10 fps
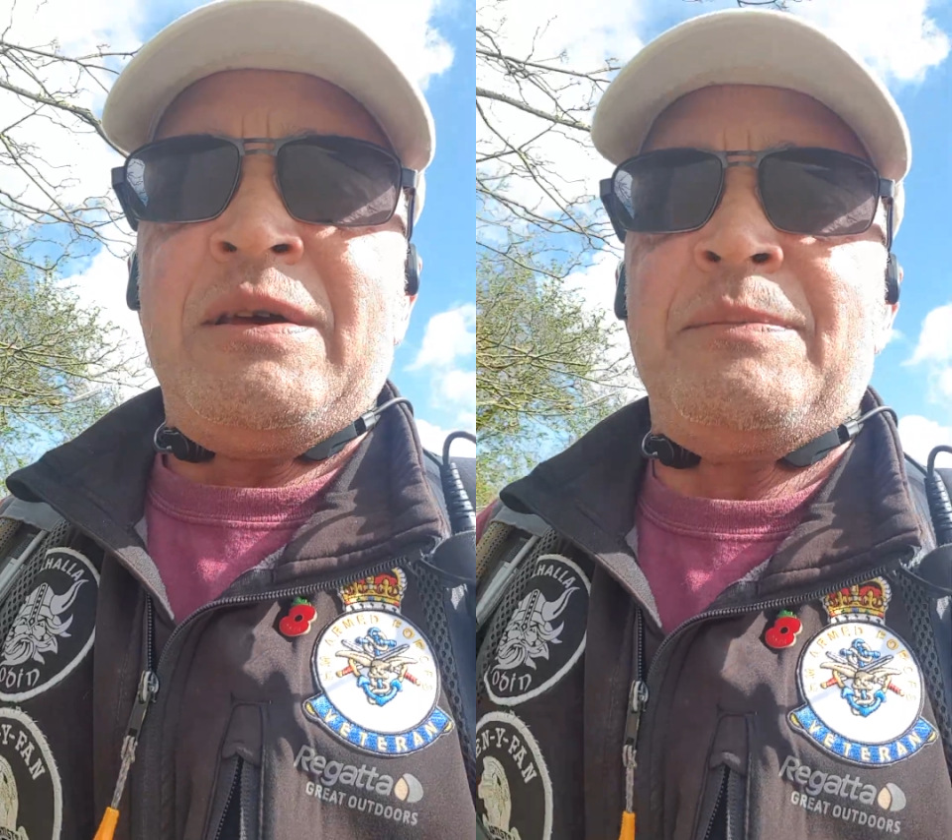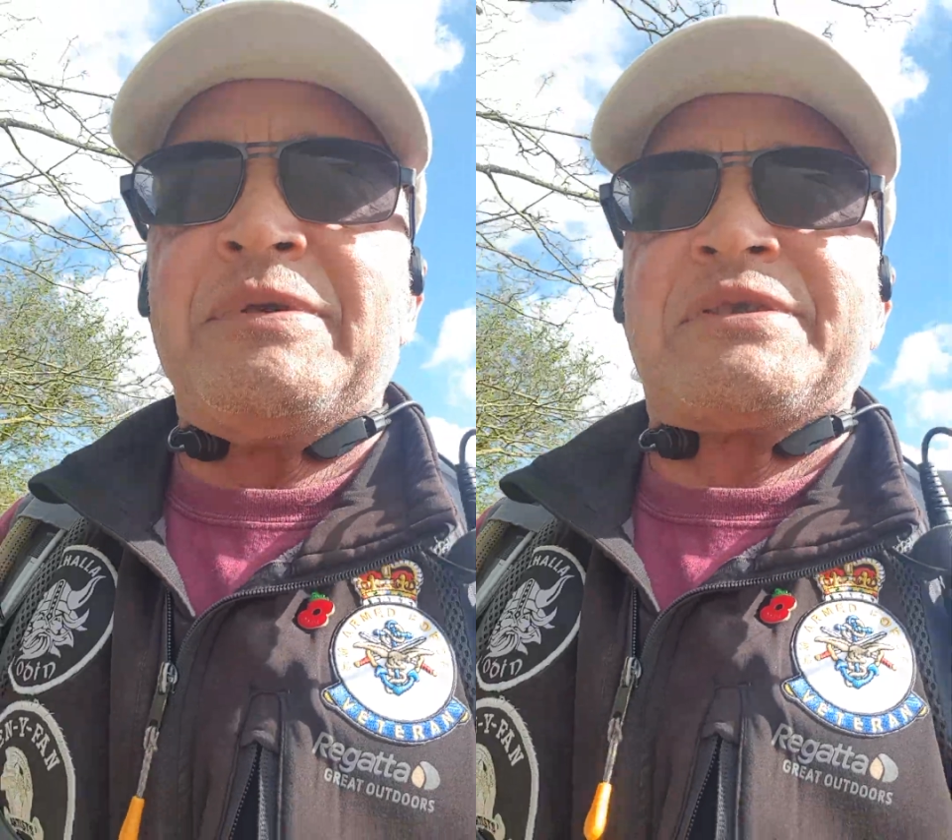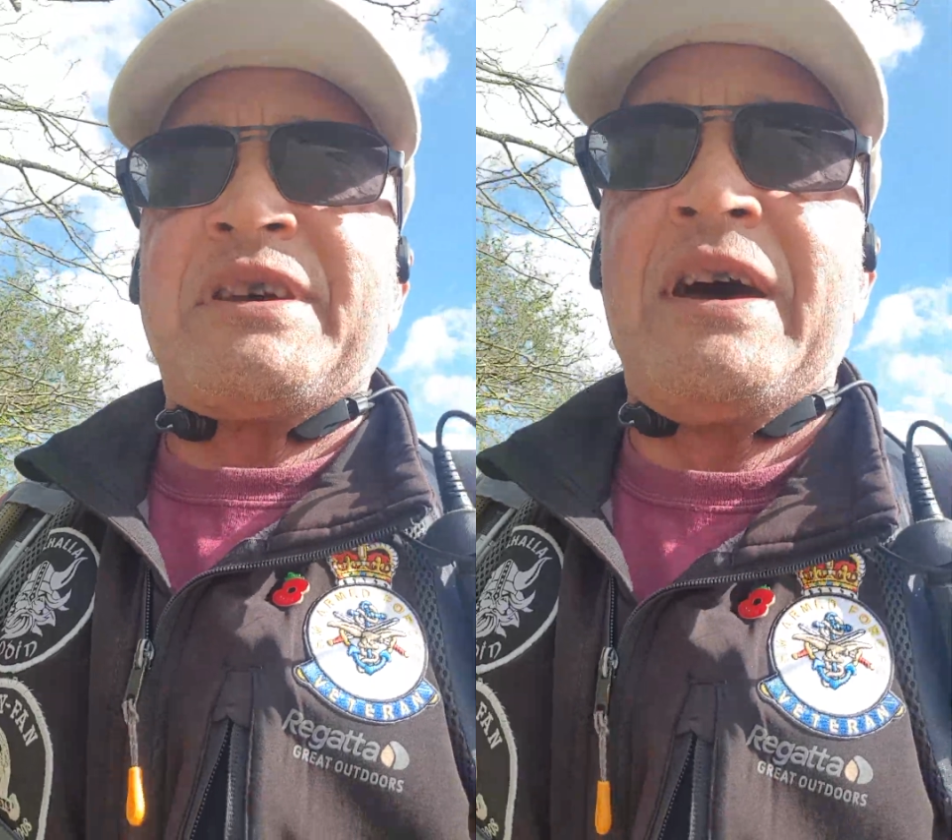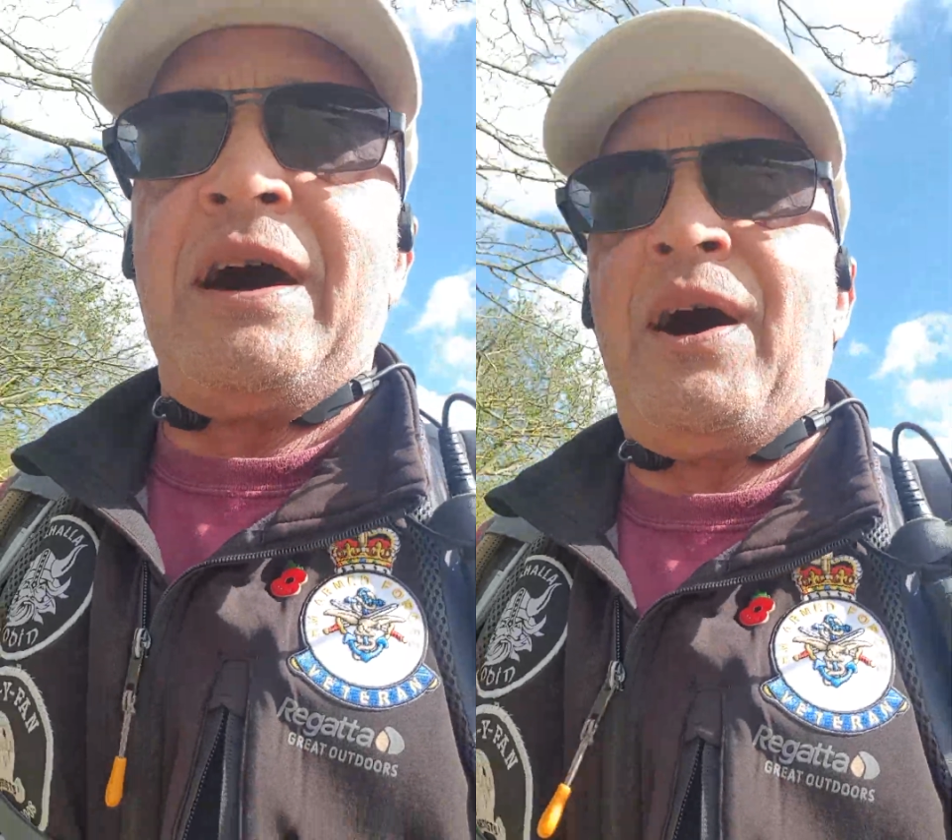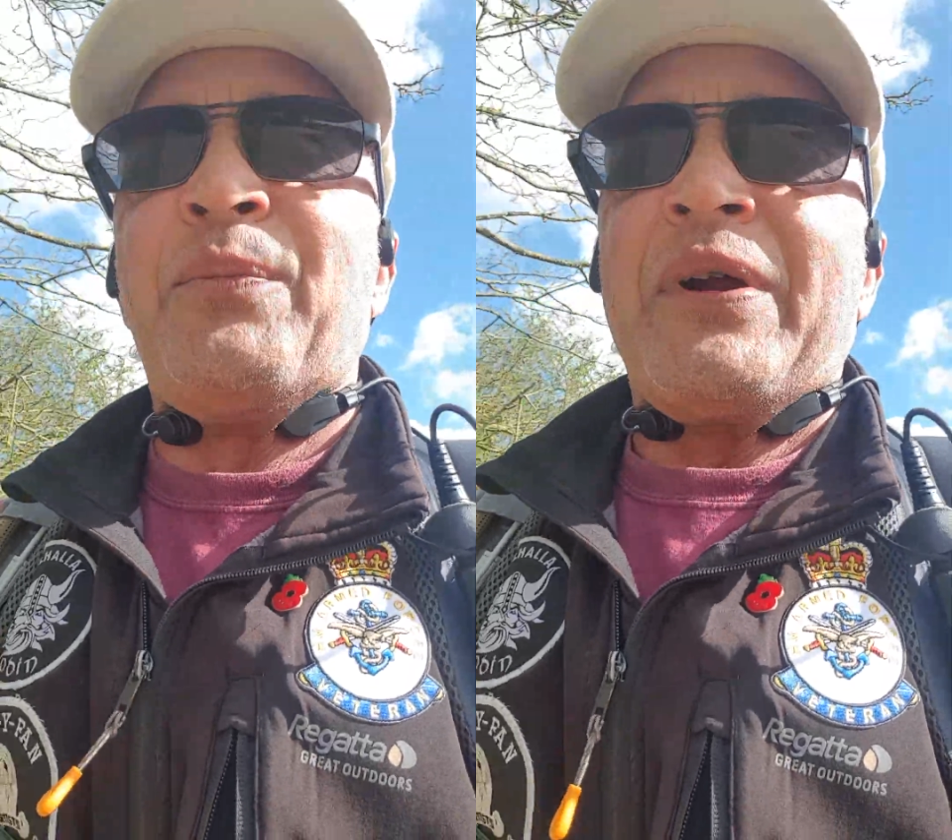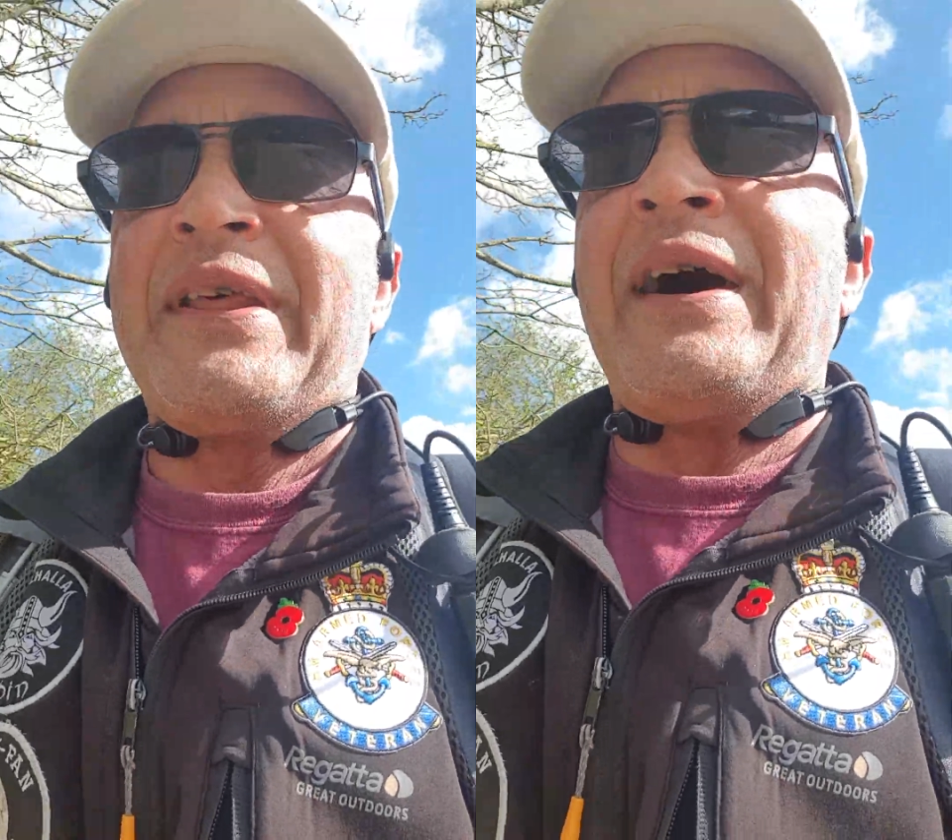but uh, I'm one of